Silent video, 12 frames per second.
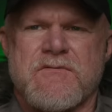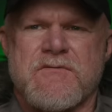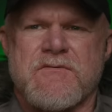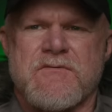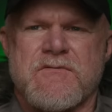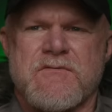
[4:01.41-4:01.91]

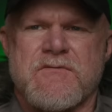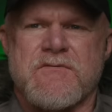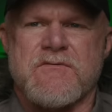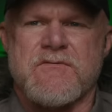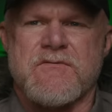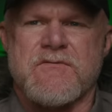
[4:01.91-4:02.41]

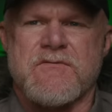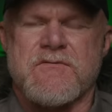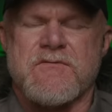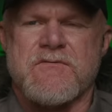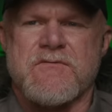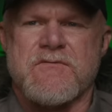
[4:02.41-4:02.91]

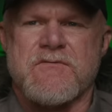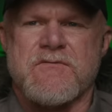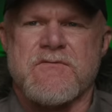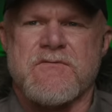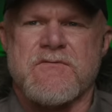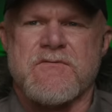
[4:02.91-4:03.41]

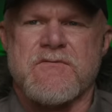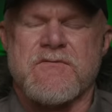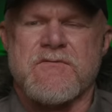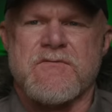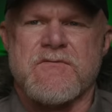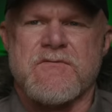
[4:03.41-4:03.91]

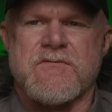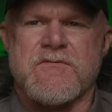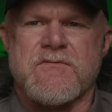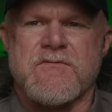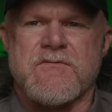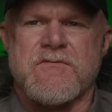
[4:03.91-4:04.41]

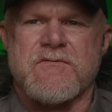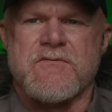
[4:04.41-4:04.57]
No words are spoken by the person on screen.